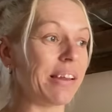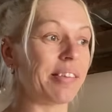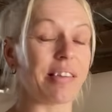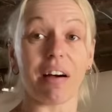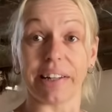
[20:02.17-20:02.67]

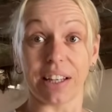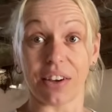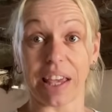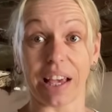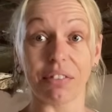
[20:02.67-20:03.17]
started
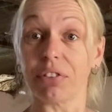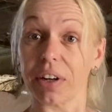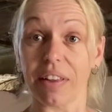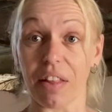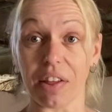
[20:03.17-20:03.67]
looking for
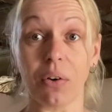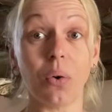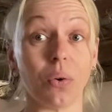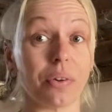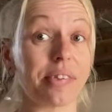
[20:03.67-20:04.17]
another
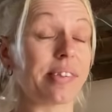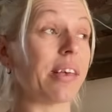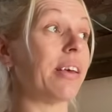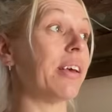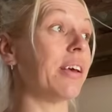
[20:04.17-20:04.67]
horse.
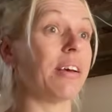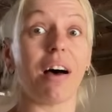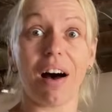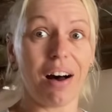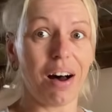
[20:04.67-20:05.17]

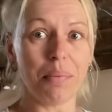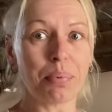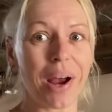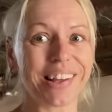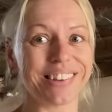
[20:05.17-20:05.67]
I'm
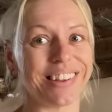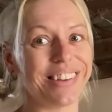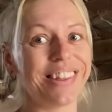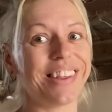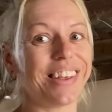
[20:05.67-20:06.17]

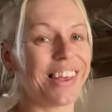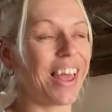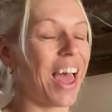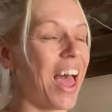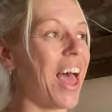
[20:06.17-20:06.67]
pregnant
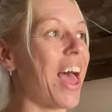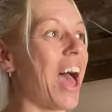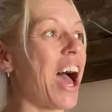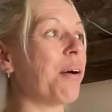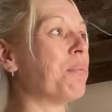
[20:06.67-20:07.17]

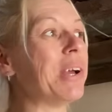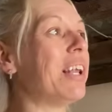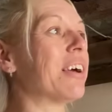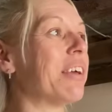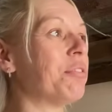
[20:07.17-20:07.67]
and we're
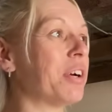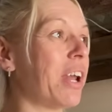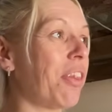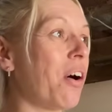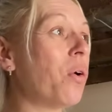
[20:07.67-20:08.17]
looking for
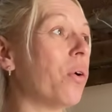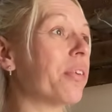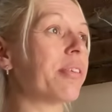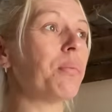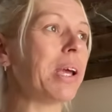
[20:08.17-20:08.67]
another
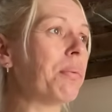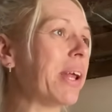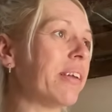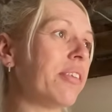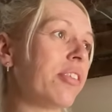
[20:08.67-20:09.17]
horse. And we
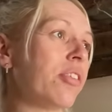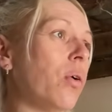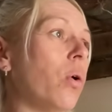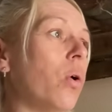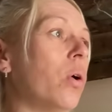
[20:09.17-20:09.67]
went and
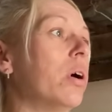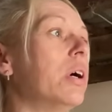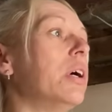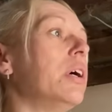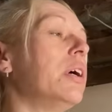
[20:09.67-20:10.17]
saw
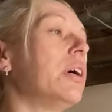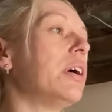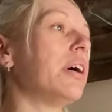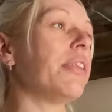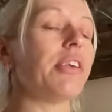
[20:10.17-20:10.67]

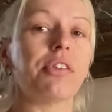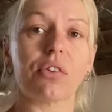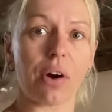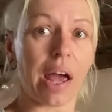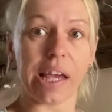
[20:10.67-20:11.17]
this
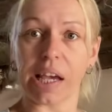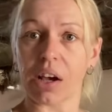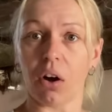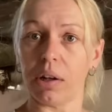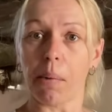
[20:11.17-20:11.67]
grey
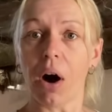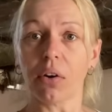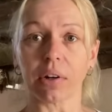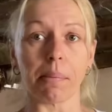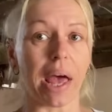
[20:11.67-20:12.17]

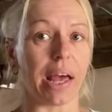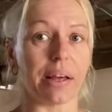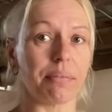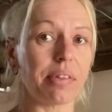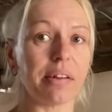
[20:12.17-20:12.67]
Connemara mare.
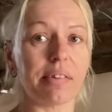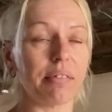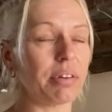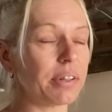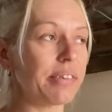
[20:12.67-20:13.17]

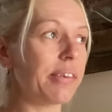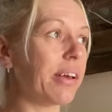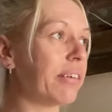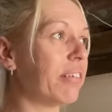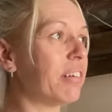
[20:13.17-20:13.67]

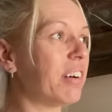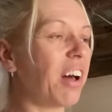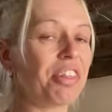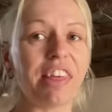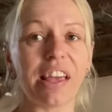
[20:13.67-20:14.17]
I
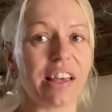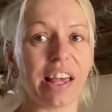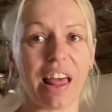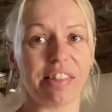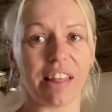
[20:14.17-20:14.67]
think
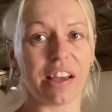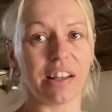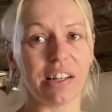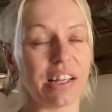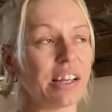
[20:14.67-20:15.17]
again,
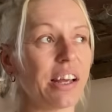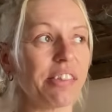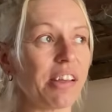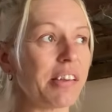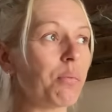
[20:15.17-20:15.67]

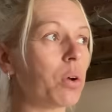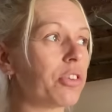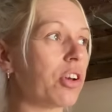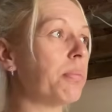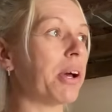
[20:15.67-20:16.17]
they didn't want
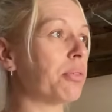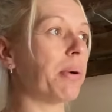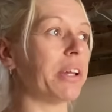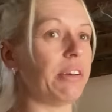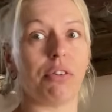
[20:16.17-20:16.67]
too much
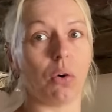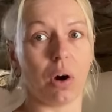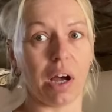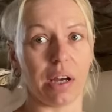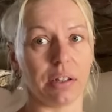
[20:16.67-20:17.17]
money for
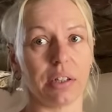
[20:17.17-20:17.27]
her.